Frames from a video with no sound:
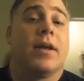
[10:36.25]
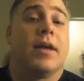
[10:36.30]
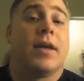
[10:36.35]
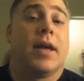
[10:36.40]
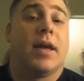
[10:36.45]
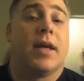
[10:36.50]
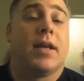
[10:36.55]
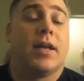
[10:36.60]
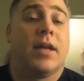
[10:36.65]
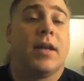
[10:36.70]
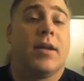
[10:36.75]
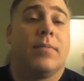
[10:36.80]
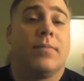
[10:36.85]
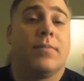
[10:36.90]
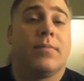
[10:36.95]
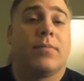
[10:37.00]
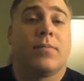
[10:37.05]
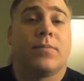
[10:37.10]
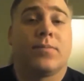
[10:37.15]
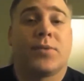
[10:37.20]
And he
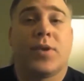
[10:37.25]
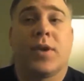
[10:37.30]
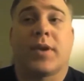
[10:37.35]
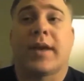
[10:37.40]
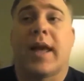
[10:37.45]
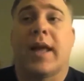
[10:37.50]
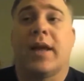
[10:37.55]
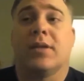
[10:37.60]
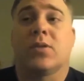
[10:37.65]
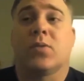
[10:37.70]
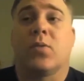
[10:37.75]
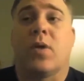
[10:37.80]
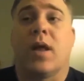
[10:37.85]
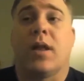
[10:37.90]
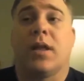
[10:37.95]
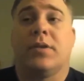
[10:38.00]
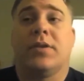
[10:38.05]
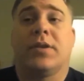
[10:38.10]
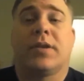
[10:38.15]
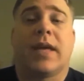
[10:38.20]
took out his
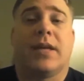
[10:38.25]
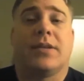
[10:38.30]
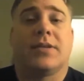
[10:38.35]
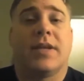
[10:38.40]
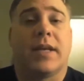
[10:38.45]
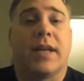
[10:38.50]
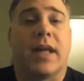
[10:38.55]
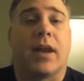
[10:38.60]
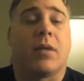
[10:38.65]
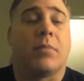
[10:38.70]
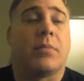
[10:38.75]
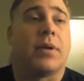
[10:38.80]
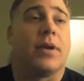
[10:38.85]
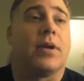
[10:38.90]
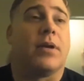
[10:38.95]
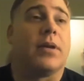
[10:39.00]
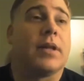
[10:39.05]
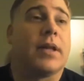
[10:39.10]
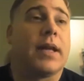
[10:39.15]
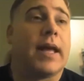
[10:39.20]
wallet, took out a $10
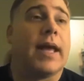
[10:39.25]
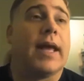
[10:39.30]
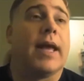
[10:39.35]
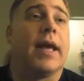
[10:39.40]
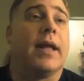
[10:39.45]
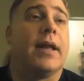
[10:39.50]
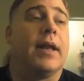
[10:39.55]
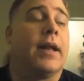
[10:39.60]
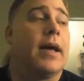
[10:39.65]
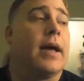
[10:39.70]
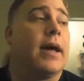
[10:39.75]
bill, and